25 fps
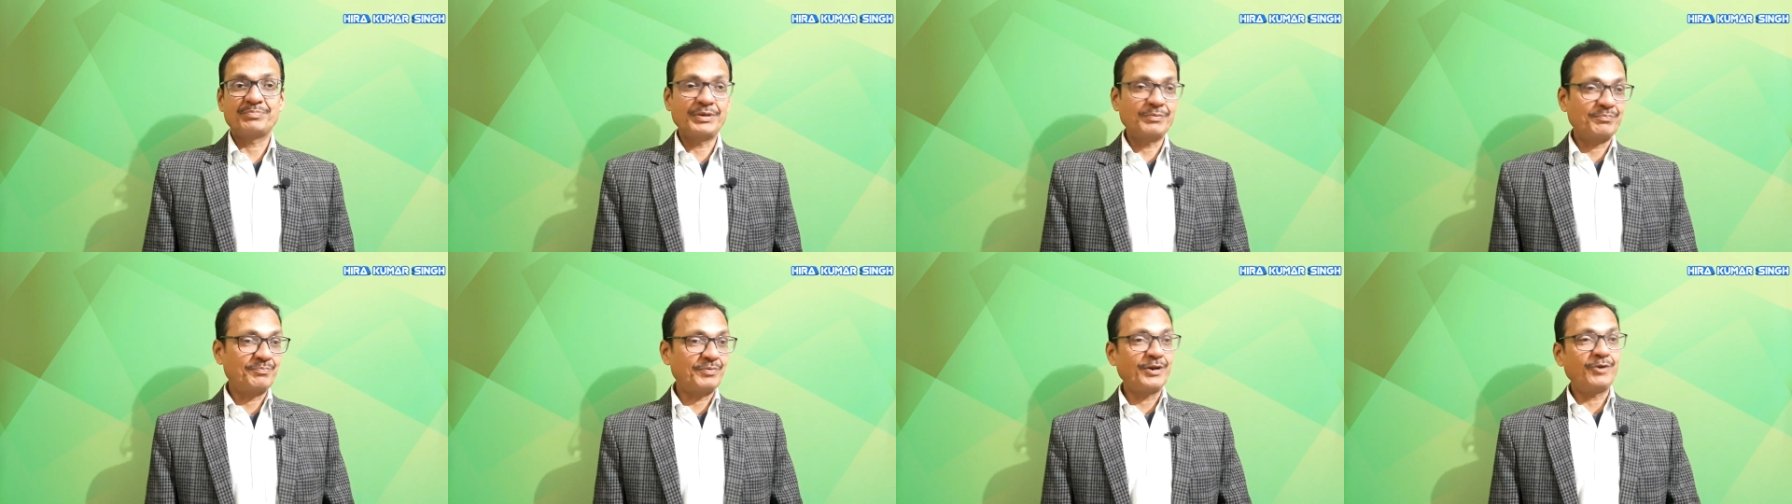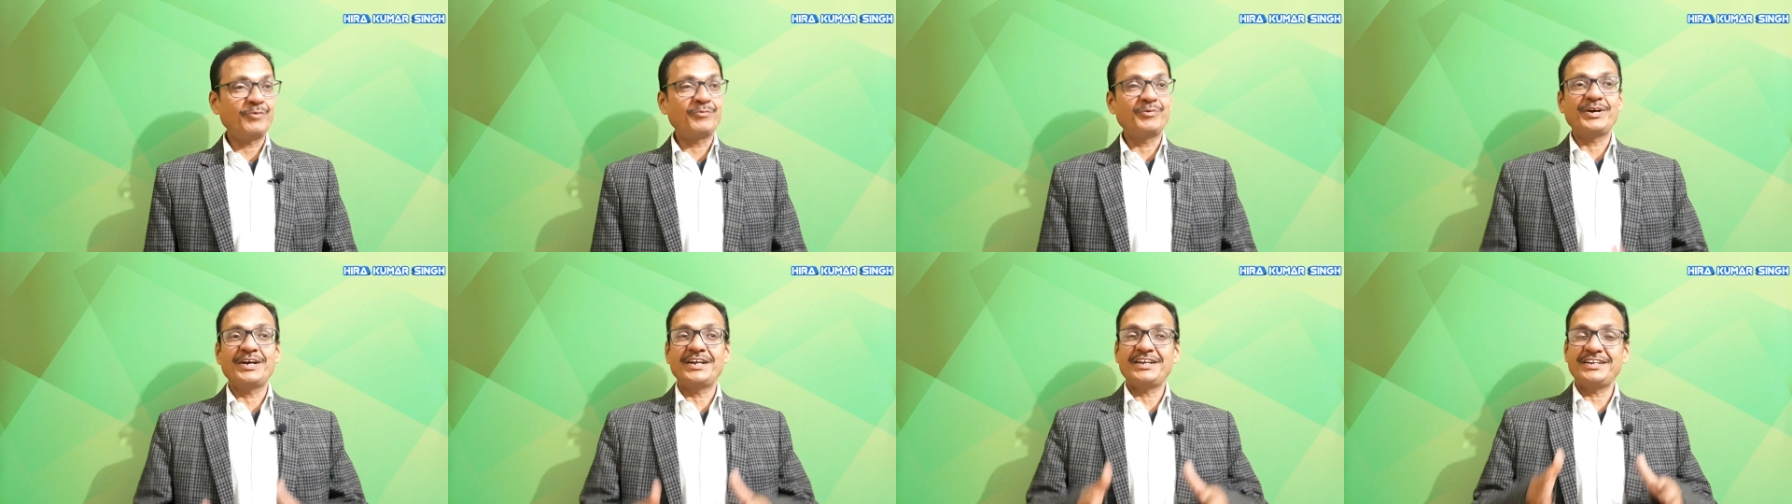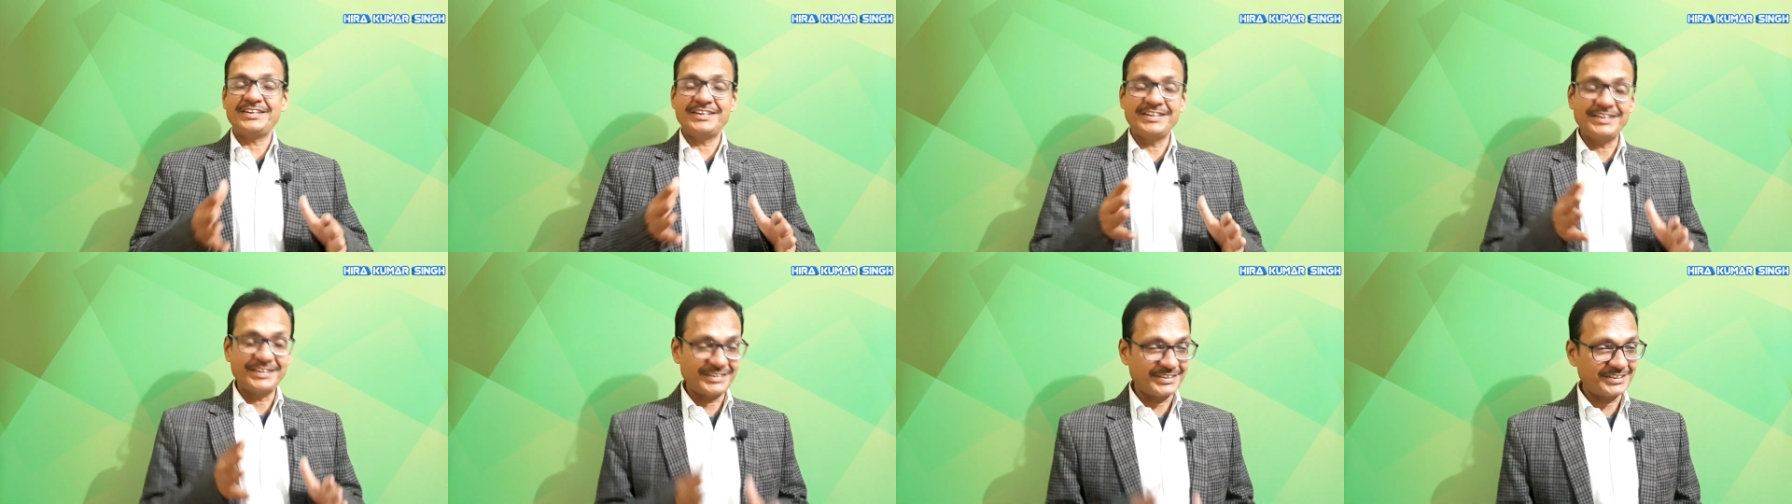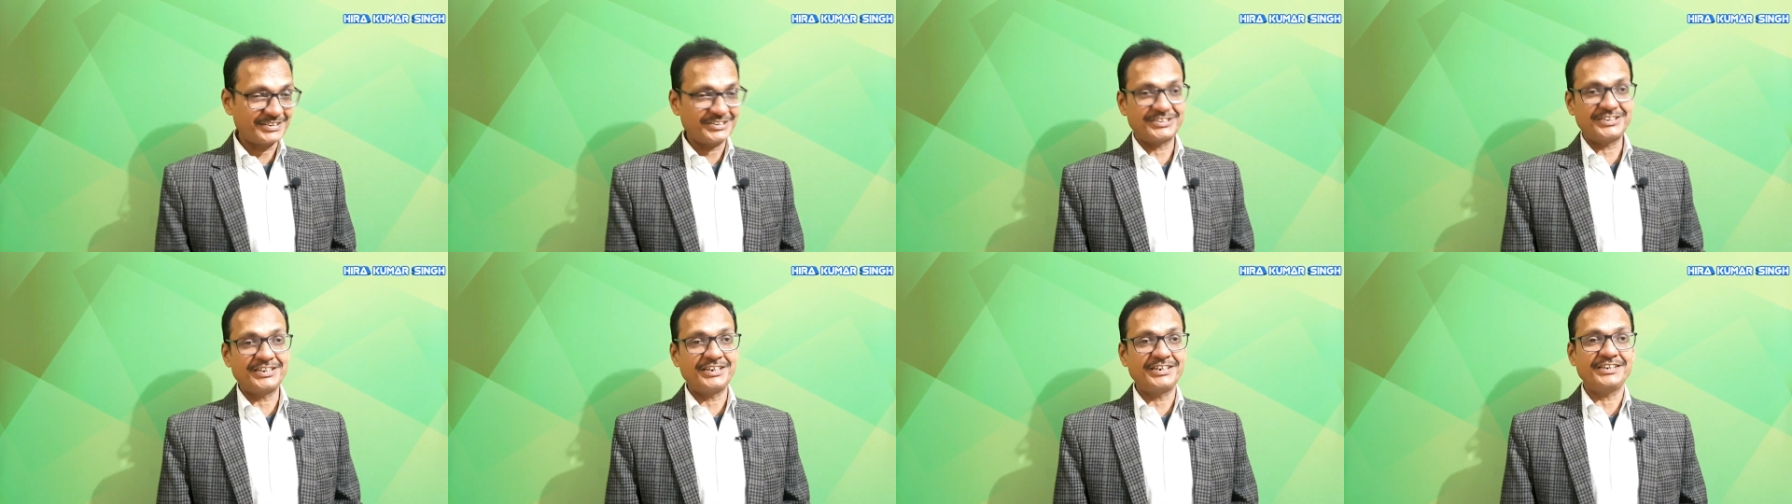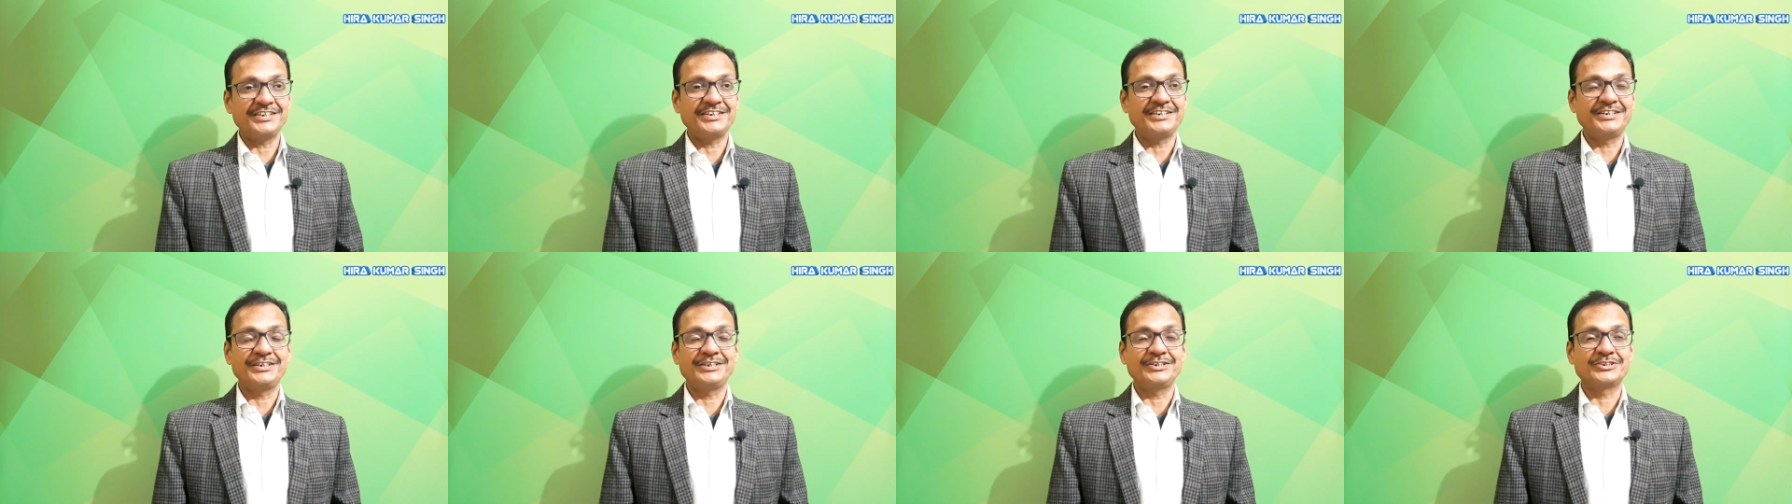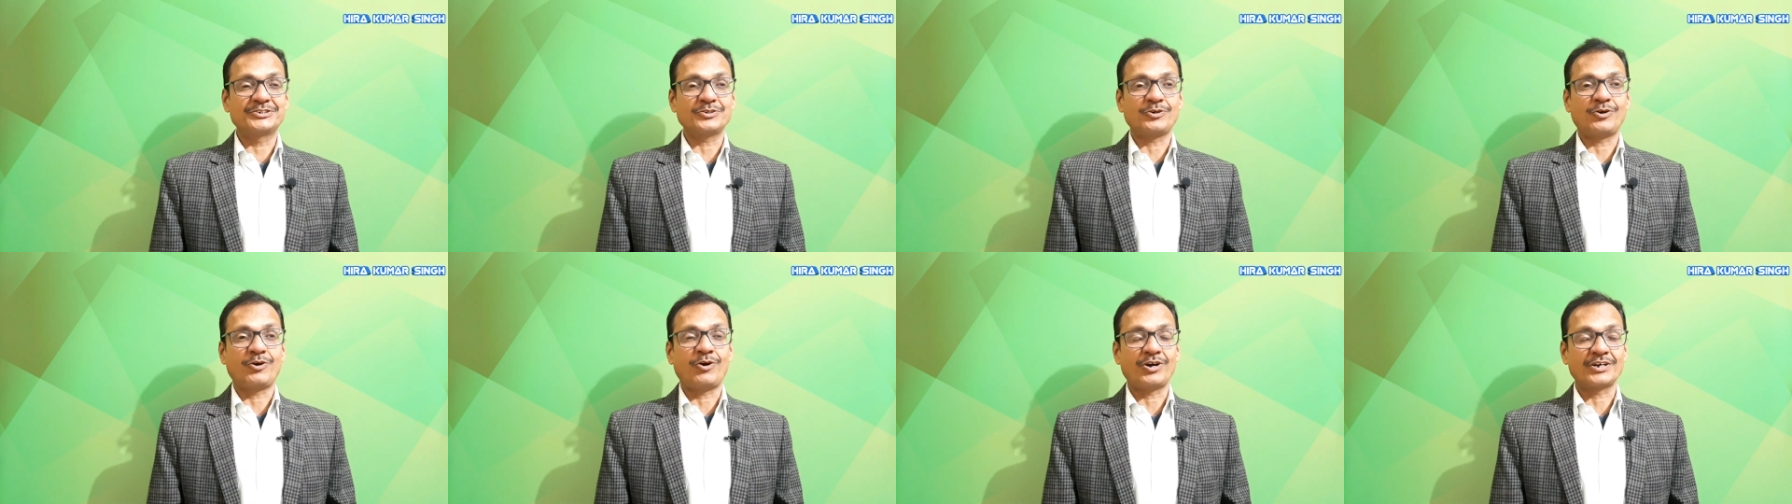people were interested in
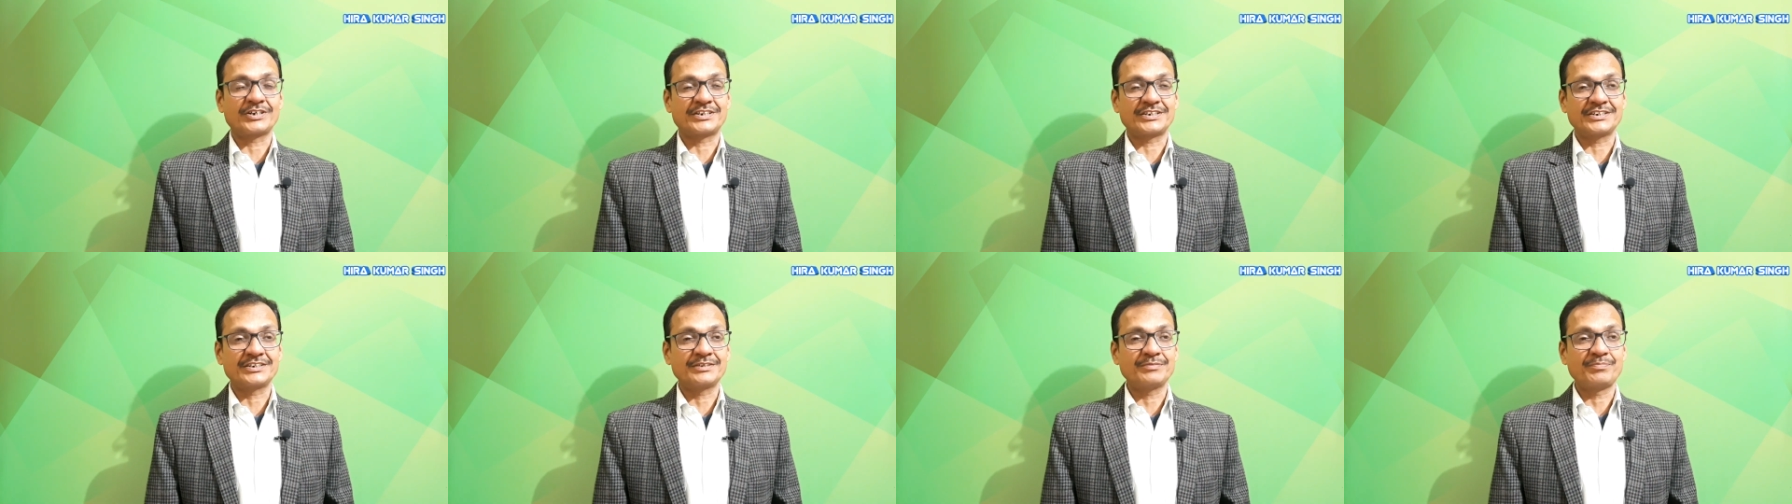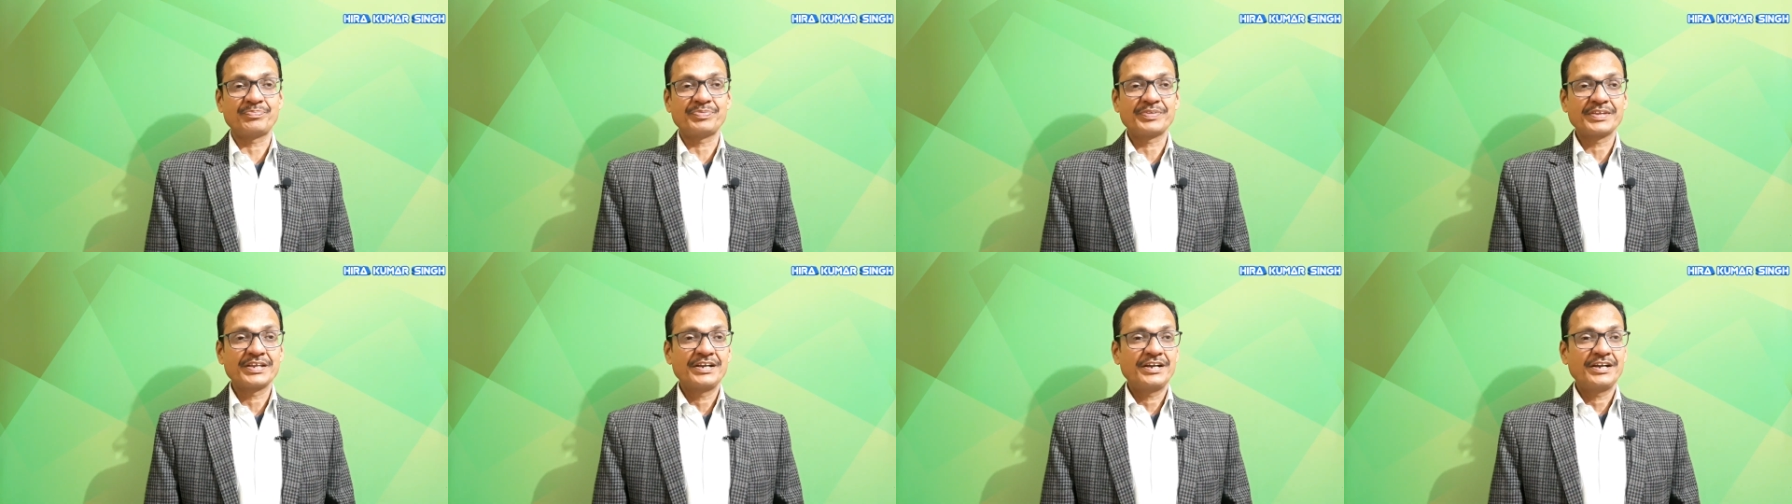his otter,